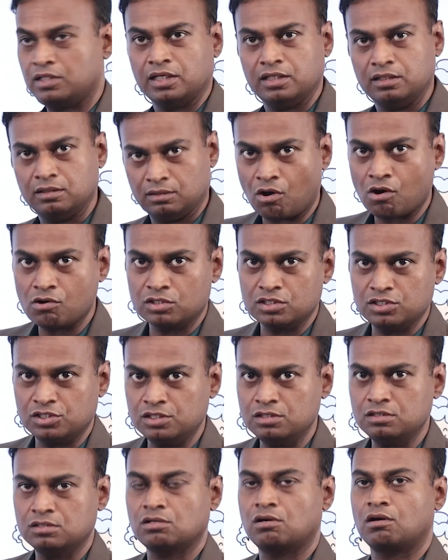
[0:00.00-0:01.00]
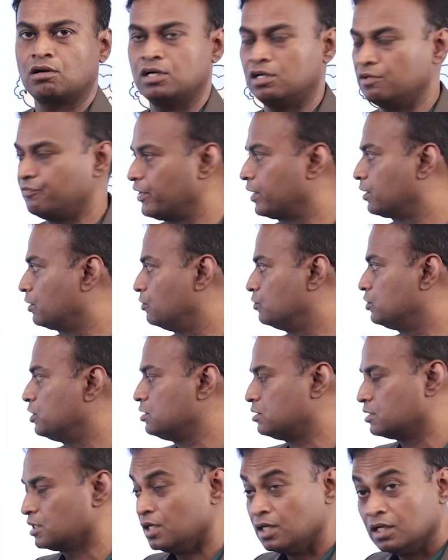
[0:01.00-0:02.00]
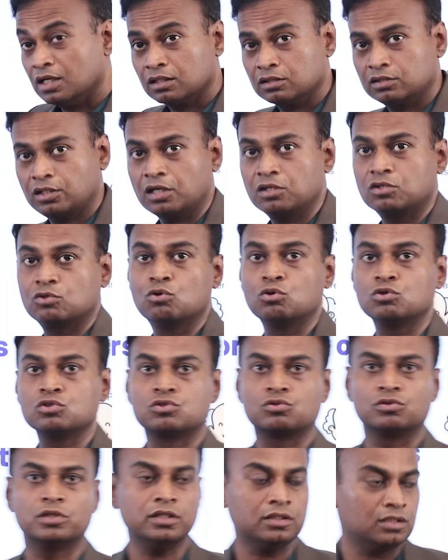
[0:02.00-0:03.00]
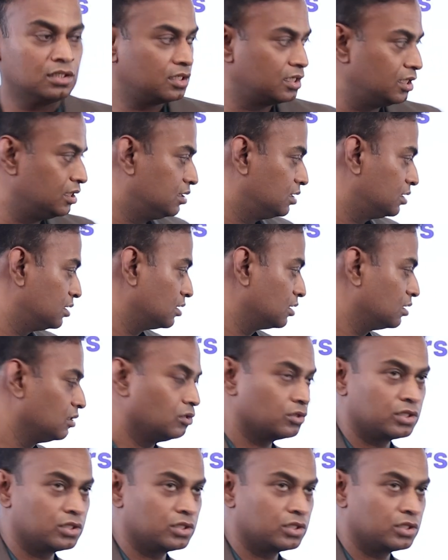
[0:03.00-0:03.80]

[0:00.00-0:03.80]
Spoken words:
the wrong genes or defective genes, that goes to the kids.